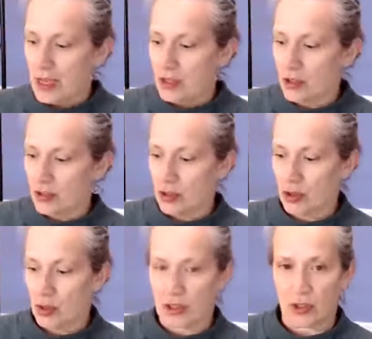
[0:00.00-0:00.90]
so
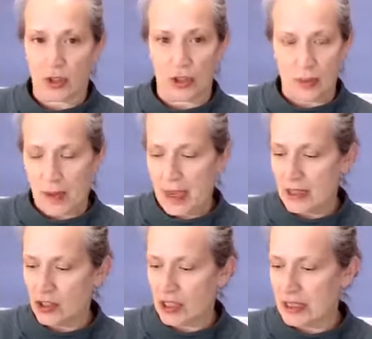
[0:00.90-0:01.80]
that you can turn the
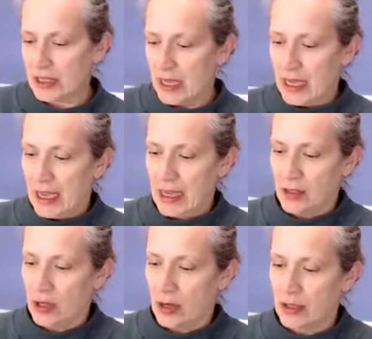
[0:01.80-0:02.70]
pages
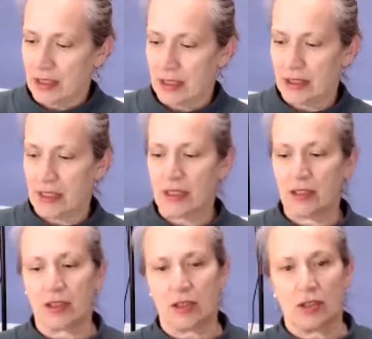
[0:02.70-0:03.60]
and notice that
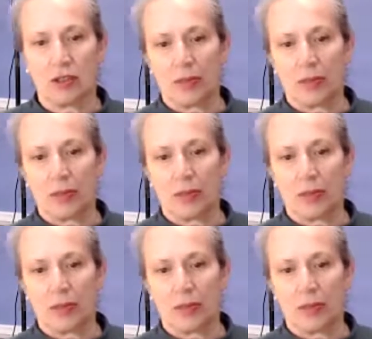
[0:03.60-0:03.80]
these